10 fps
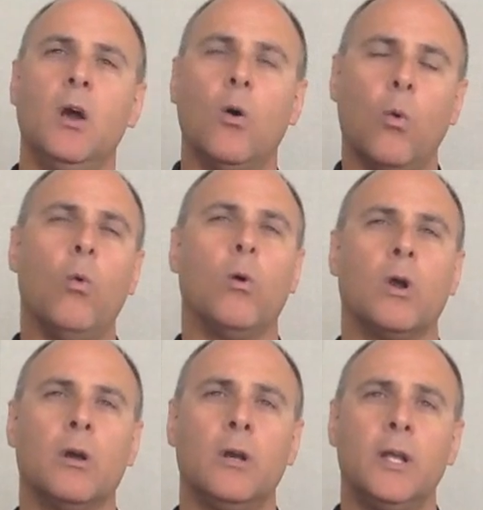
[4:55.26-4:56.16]

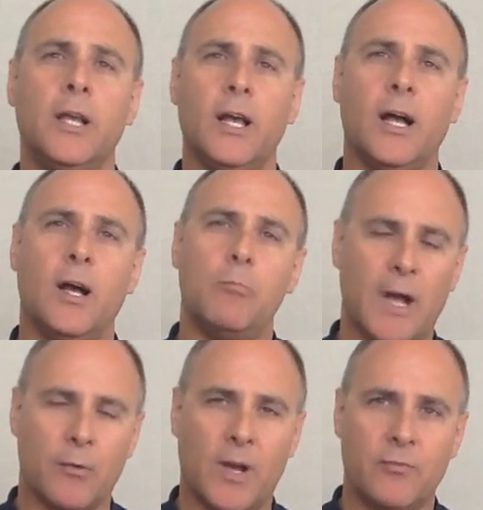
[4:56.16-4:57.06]
or uh, by
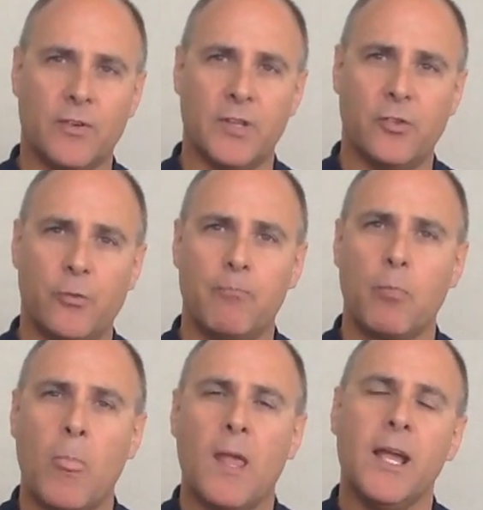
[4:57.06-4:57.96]
reference.
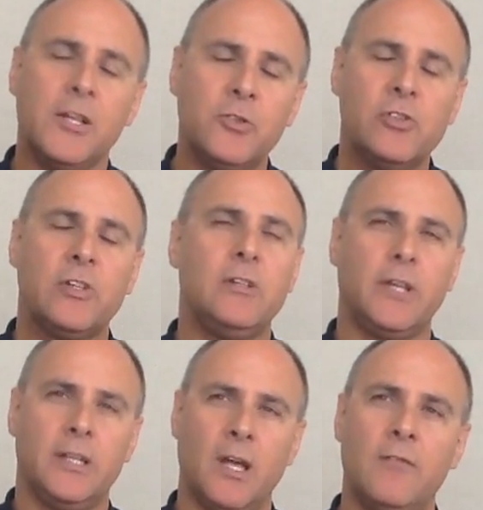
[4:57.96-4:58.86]

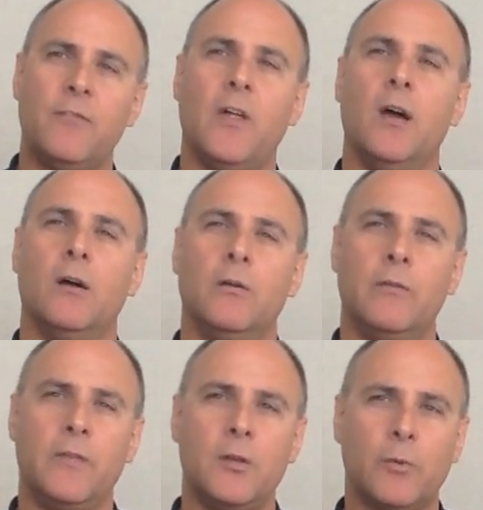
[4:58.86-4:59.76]
Interestingly enough, though,
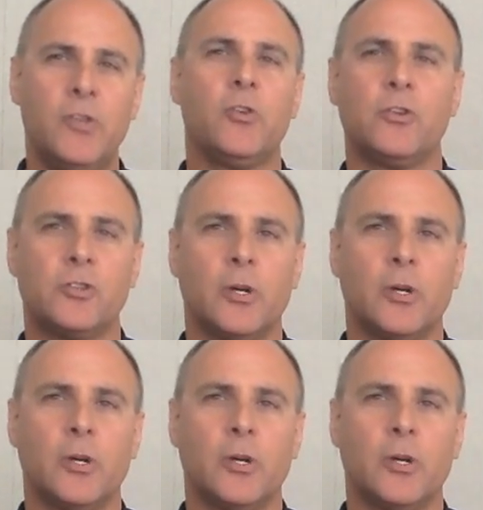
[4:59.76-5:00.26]
the research